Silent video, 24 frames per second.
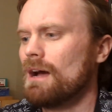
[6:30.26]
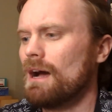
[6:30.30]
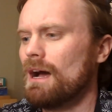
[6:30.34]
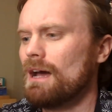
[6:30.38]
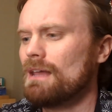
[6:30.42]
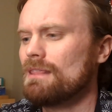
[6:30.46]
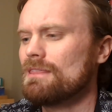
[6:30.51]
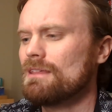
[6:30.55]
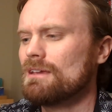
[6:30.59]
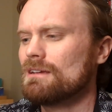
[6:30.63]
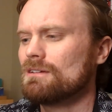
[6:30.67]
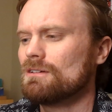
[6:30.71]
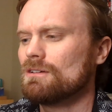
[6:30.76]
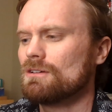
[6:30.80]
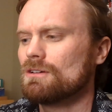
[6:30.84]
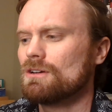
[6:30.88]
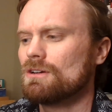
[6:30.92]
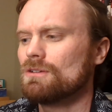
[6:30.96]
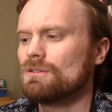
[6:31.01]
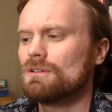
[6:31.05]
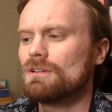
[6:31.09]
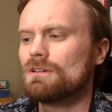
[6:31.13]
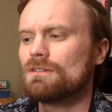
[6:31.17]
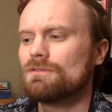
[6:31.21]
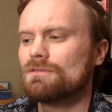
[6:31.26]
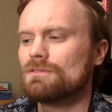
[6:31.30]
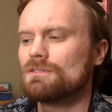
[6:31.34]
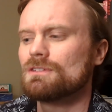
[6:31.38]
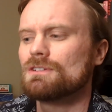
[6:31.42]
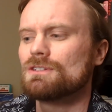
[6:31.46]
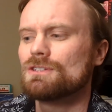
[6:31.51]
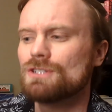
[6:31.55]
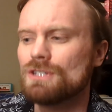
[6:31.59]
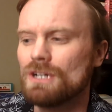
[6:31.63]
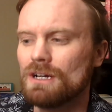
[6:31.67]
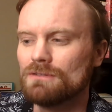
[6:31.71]
I think I'll go look for
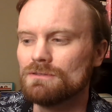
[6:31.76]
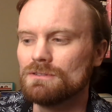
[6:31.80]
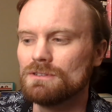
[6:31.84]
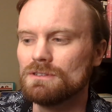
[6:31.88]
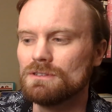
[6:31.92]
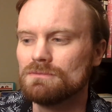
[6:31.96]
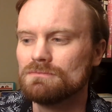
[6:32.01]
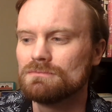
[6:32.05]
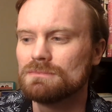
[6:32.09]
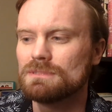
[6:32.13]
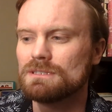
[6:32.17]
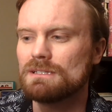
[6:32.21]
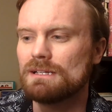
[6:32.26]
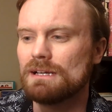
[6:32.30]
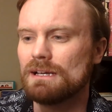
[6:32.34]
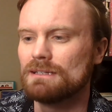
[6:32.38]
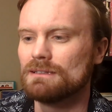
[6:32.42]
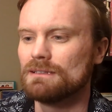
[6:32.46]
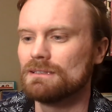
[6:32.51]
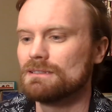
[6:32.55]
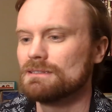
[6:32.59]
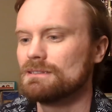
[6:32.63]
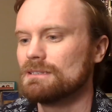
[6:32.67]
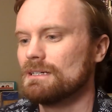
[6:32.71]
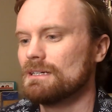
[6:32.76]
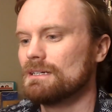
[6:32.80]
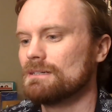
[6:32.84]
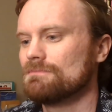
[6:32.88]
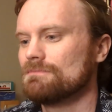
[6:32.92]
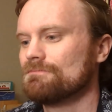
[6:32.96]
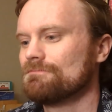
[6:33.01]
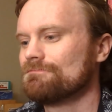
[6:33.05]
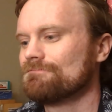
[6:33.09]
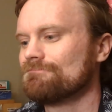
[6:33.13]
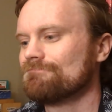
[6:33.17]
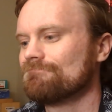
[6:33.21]
the shovel, Stanley said.
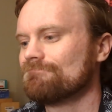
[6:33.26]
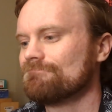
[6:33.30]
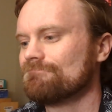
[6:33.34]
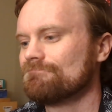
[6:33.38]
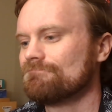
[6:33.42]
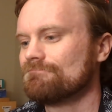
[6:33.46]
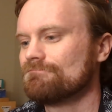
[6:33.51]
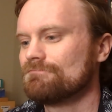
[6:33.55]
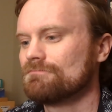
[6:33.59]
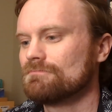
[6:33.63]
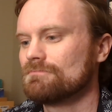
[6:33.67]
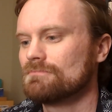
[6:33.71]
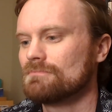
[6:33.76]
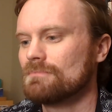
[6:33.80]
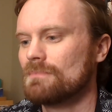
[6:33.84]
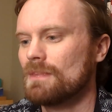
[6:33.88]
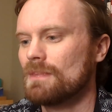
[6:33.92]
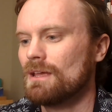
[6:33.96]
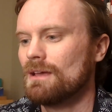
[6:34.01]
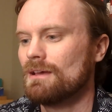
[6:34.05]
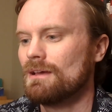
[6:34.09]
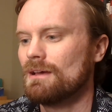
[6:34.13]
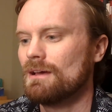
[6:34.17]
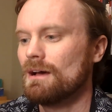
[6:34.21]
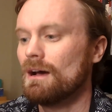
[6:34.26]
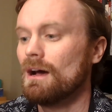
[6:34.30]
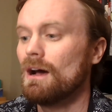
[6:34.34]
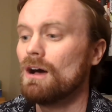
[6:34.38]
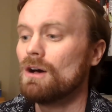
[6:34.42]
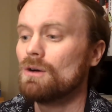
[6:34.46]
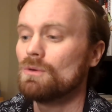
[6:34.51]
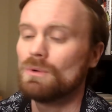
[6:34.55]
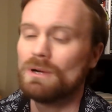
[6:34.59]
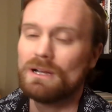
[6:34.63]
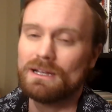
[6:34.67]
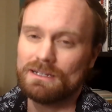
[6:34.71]

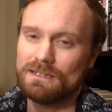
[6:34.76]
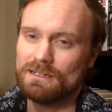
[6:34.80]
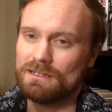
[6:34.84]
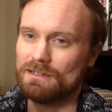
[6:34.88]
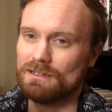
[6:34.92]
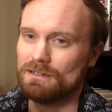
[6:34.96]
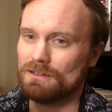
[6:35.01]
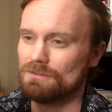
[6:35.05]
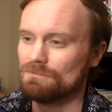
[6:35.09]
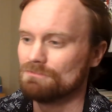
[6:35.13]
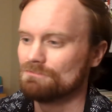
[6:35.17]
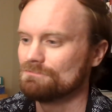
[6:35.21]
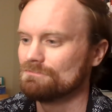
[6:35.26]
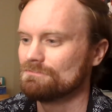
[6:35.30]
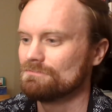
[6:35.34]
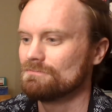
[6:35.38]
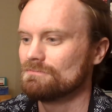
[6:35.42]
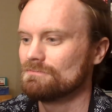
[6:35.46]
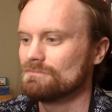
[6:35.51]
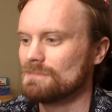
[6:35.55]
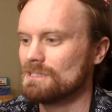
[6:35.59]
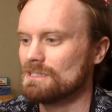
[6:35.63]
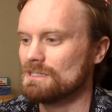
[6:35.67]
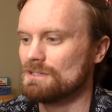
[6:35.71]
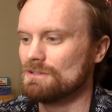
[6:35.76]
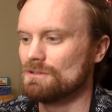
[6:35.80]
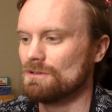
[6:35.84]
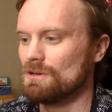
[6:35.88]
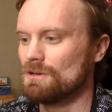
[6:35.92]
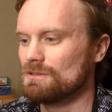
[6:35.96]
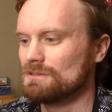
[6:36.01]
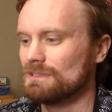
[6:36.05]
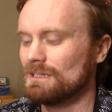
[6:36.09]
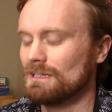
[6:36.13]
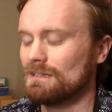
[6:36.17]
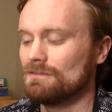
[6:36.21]
I'll wait here,
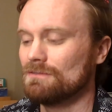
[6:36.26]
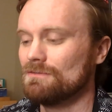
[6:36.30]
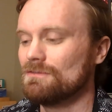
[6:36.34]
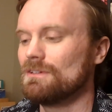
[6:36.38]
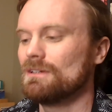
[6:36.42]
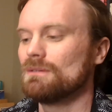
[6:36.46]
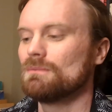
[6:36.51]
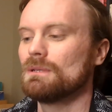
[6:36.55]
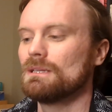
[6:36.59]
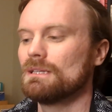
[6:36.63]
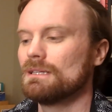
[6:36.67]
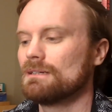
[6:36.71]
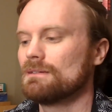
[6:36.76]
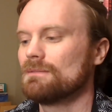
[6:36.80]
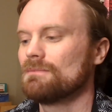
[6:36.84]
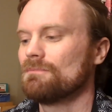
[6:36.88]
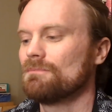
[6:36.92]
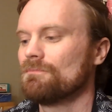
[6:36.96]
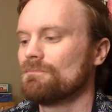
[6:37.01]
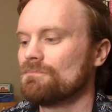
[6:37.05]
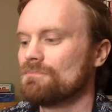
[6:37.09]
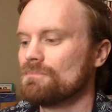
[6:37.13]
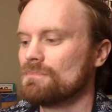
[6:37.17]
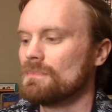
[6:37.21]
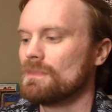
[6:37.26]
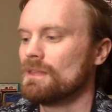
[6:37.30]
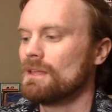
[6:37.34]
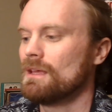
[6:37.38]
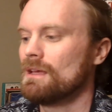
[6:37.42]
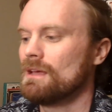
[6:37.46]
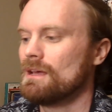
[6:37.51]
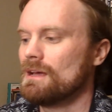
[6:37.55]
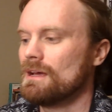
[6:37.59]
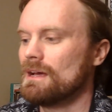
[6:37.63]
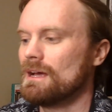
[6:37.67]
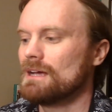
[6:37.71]
Zero said feebly,
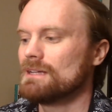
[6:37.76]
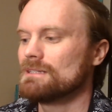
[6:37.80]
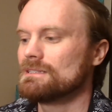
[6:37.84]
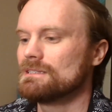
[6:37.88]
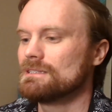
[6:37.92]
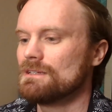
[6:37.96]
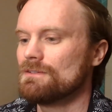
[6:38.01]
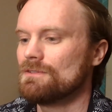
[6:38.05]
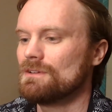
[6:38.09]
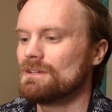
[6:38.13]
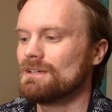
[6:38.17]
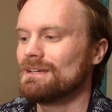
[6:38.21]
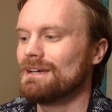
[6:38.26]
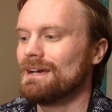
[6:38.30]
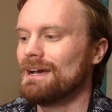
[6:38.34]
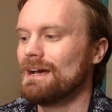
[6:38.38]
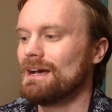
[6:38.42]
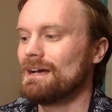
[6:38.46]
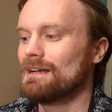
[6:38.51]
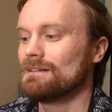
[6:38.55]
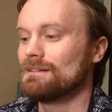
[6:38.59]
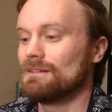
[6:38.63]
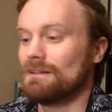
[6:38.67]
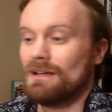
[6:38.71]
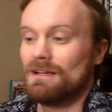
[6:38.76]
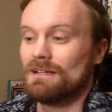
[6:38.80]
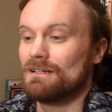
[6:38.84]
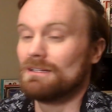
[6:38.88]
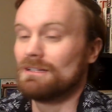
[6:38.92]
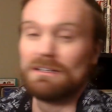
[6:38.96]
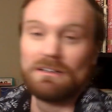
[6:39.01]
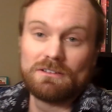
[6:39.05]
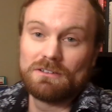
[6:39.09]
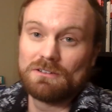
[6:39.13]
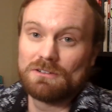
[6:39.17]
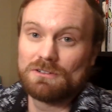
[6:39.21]
as if he had
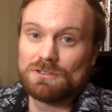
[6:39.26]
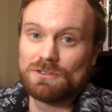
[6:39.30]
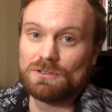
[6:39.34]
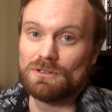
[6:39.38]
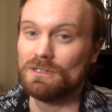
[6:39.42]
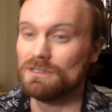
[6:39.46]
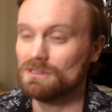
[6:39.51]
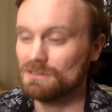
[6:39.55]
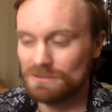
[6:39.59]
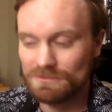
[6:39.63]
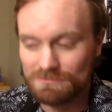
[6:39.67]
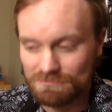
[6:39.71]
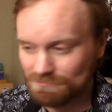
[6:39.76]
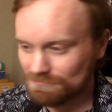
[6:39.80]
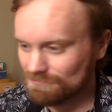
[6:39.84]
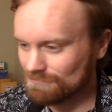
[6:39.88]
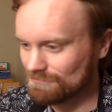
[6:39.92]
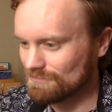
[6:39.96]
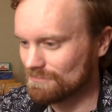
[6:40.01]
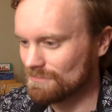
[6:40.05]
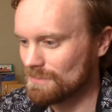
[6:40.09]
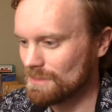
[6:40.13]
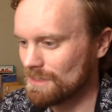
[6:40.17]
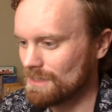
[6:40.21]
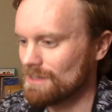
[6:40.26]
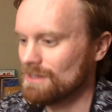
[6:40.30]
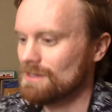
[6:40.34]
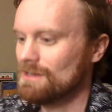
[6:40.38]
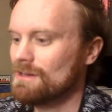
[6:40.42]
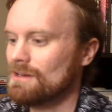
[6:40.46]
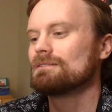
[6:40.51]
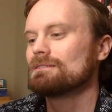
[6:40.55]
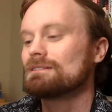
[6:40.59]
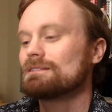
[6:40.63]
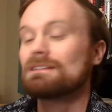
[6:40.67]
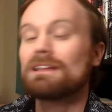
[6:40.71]
any other choice.
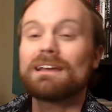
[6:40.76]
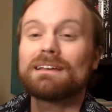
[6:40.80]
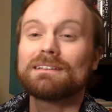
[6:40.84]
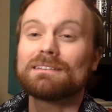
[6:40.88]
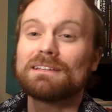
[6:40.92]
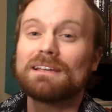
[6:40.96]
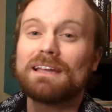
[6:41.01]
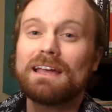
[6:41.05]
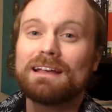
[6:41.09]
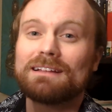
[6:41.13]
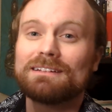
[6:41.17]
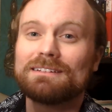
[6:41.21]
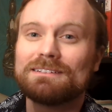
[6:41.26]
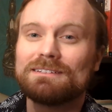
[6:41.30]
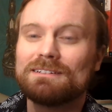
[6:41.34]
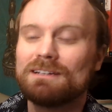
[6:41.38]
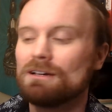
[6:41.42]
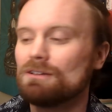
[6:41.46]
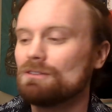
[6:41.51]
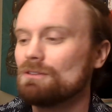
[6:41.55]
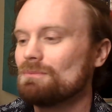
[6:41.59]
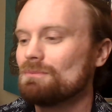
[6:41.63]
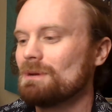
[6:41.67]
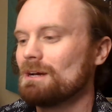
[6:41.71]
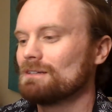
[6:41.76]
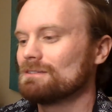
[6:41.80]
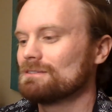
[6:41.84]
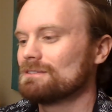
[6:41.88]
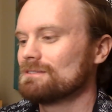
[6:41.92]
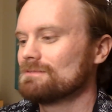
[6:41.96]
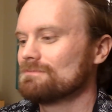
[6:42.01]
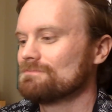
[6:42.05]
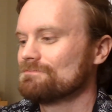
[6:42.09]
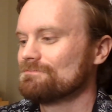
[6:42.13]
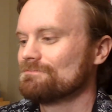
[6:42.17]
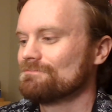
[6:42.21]
Stanley headed down the
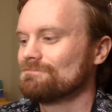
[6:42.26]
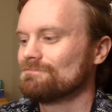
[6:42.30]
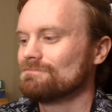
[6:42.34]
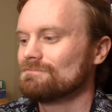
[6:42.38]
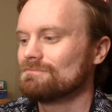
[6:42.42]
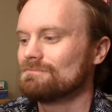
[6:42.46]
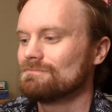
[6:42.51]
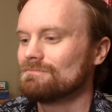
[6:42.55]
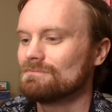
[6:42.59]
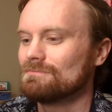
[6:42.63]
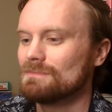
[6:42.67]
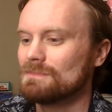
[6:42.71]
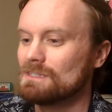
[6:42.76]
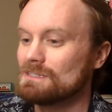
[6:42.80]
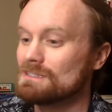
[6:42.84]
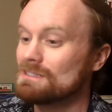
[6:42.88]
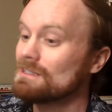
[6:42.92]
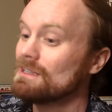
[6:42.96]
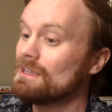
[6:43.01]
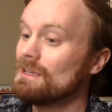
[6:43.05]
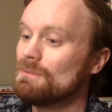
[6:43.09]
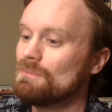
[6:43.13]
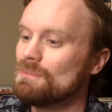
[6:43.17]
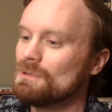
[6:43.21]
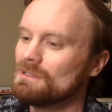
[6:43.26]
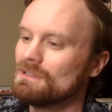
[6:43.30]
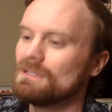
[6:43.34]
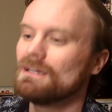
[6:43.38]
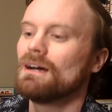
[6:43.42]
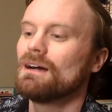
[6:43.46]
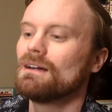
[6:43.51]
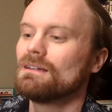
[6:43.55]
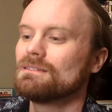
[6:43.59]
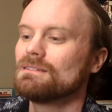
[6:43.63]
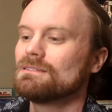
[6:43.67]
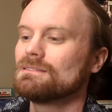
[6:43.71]
mountain. The sleep and
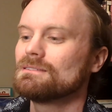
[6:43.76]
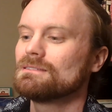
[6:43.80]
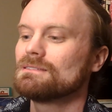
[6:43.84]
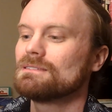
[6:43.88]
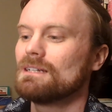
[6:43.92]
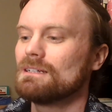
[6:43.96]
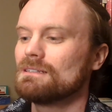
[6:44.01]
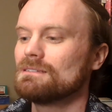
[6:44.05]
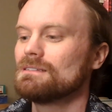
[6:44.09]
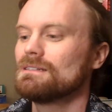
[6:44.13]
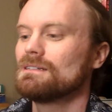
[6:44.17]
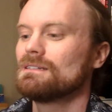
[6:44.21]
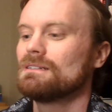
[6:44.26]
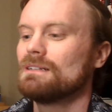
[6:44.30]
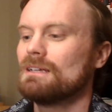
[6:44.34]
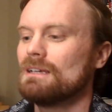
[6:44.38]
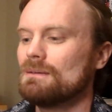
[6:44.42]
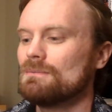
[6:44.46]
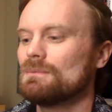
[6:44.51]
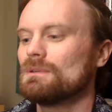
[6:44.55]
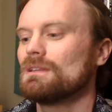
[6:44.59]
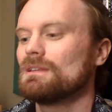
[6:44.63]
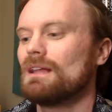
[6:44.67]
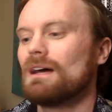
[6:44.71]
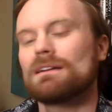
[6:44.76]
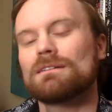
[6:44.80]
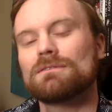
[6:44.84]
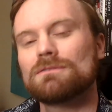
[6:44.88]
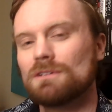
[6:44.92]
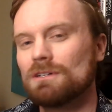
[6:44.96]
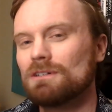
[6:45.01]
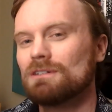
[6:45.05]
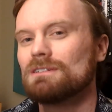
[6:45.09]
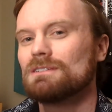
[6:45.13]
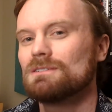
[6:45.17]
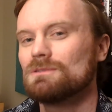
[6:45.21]
the onions had done him a lot
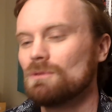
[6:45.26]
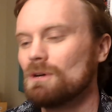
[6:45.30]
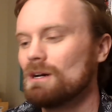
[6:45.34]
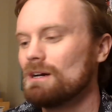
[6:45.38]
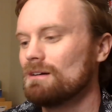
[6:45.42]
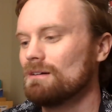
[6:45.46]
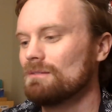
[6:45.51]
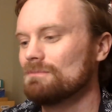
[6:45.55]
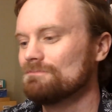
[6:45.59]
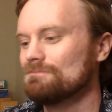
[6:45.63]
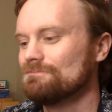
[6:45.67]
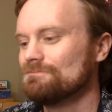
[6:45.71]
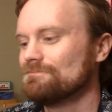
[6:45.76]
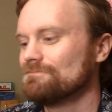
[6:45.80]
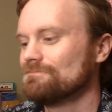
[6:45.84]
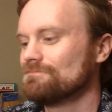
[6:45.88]
of good as well.